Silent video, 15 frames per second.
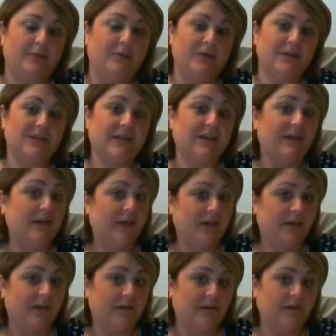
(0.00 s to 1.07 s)
which
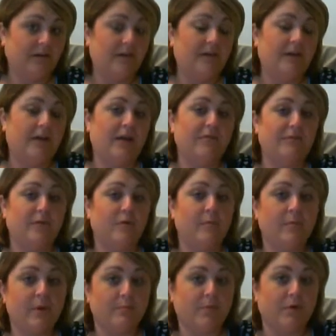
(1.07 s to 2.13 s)
again, if you
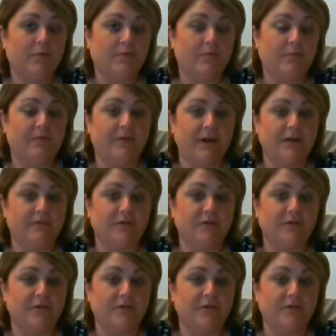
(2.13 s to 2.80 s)
remember from the very